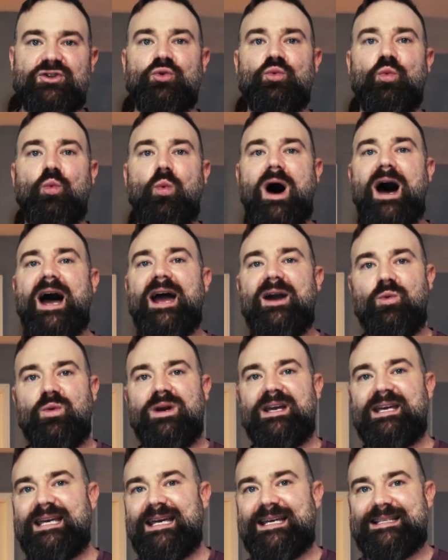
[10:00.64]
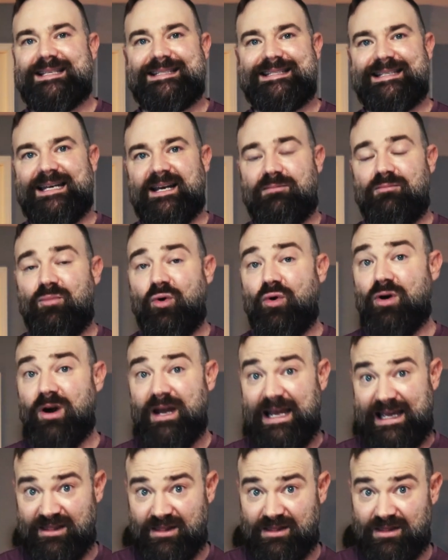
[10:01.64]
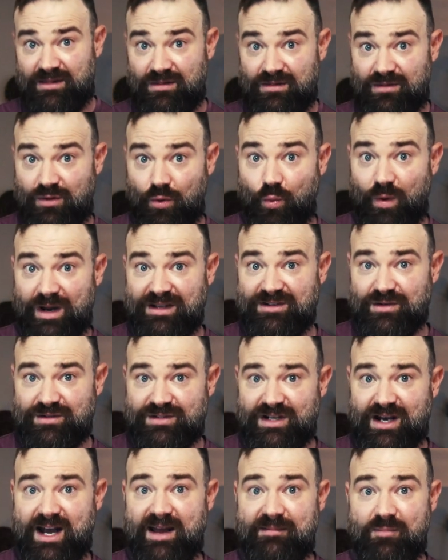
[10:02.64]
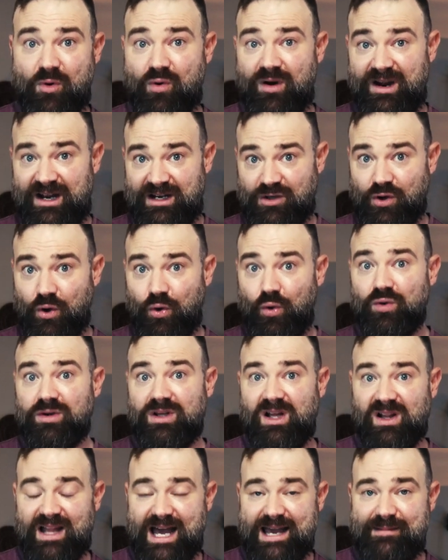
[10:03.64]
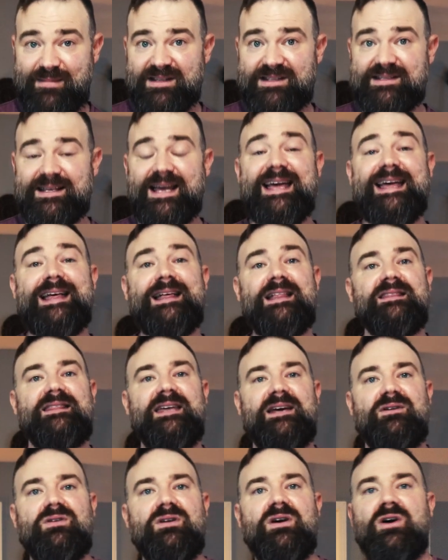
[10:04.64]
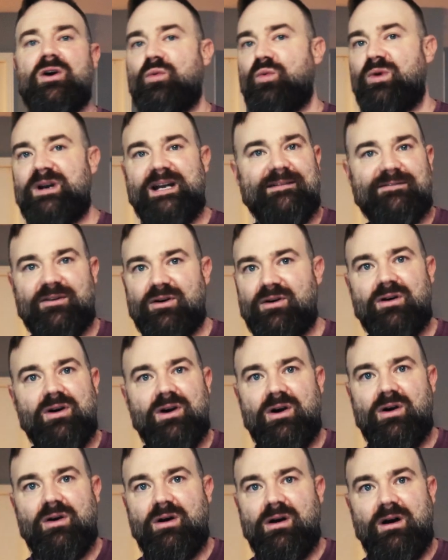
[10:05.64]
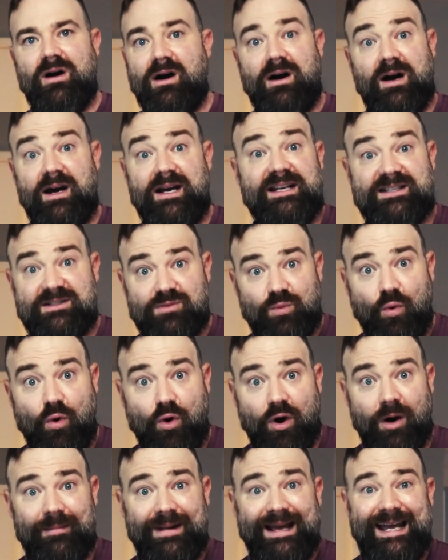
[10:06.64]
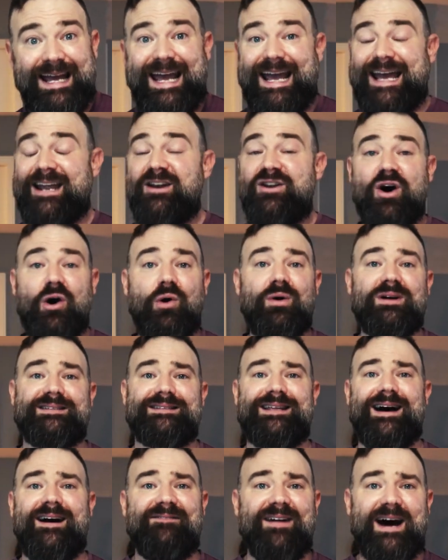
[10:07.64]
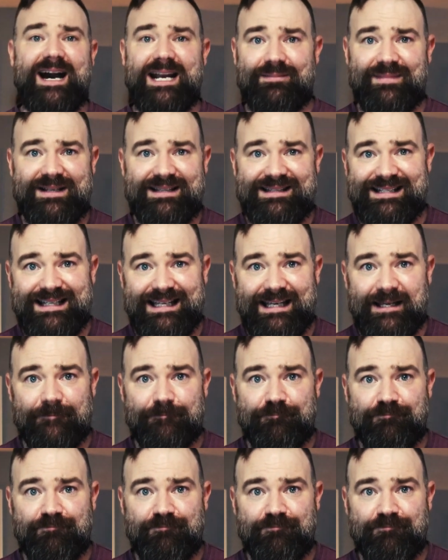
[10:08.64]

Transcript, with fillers: to why we get sick more in the wintertime or in cold climates than whenever it's warm. And no, it's not vitamin D.